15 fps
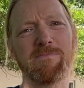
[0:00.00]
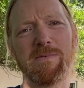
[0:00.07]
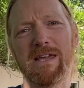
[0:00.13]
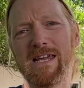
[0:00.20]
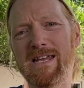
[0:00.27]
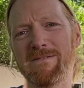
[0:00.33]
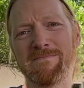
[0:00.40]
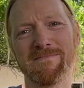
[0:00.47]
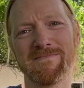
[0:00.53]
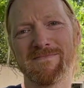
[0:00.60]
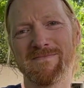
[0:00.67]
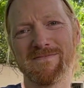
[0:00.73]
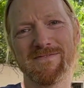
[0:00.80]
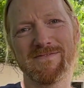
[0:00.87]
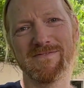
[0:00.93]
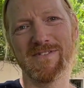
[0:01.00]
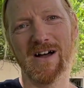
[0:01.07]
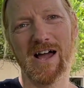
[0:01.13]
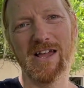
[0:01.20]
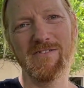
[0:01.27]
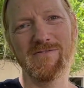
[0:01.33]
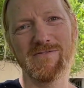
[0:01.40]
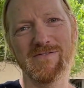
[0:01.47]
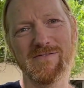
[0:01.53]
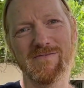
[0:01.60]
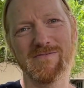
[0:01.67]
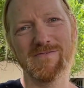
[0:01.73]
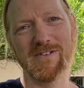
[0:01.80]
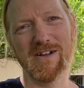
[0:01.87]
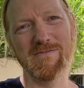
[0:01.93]
been five,
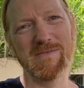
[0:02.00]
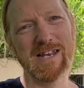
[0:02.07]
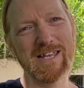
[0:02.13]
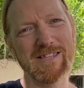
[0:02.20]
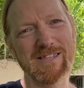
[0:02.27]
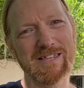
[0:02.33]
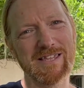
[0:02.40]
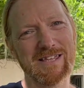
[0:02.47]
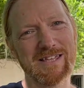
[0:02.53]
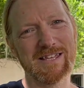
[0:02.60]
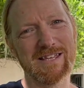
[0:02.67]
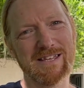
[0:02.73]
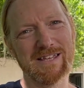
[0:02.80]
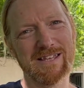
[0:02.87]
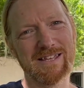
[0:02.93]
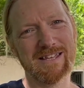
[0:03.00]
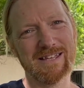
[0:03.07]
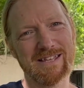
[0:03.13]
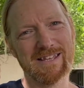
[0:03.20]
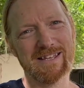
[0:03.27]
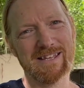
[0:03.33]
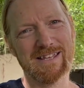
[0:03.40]
five minutes? It's probably